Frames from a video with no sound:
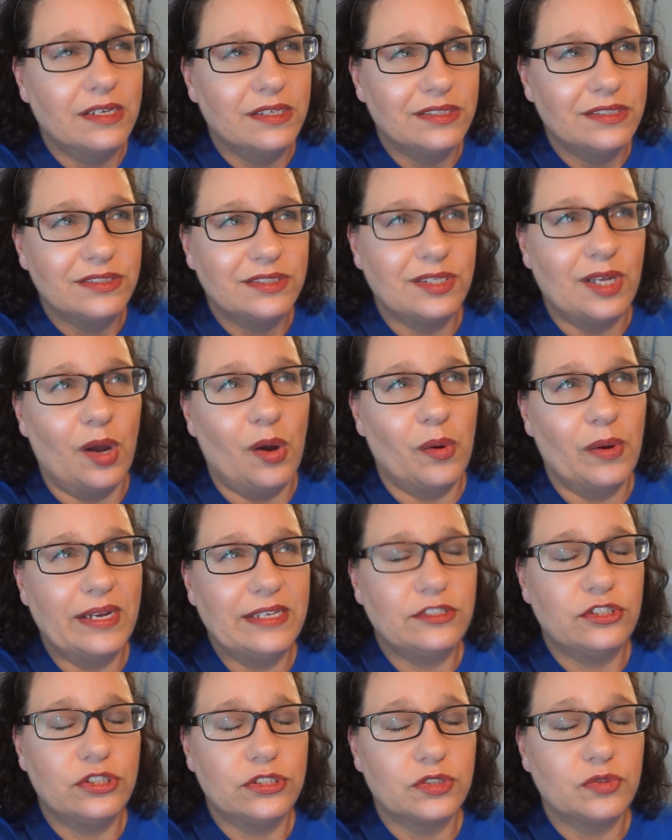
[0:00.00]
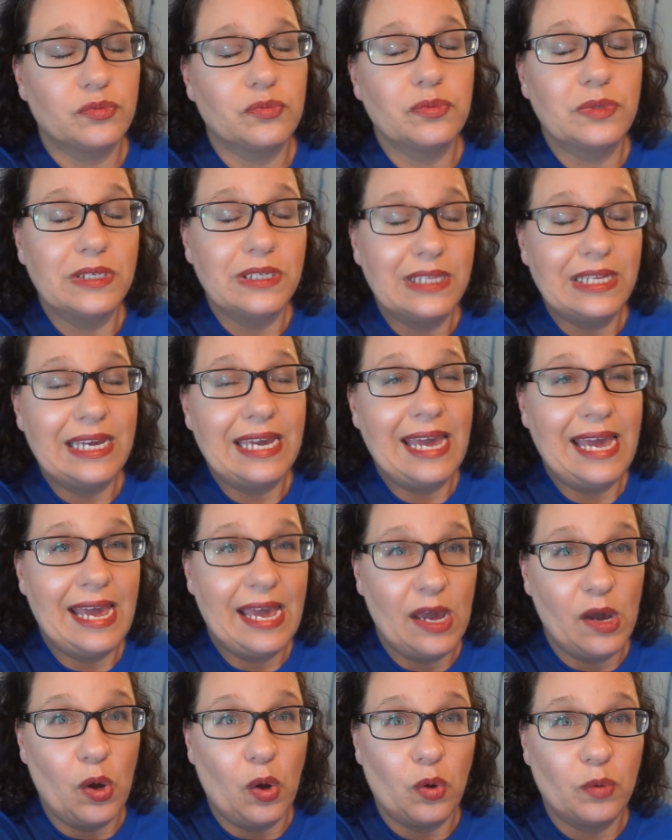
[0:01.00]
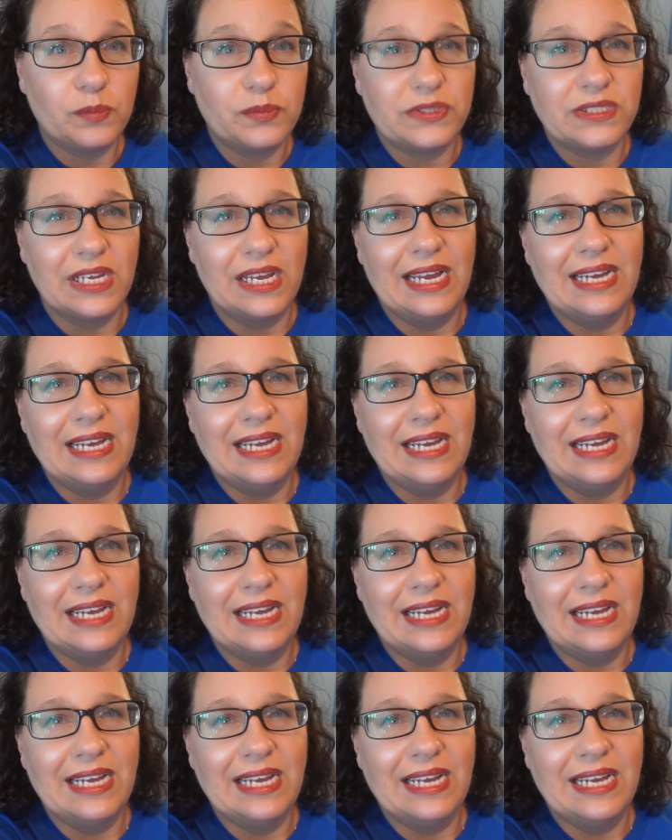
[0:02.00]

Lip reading: So it just really helps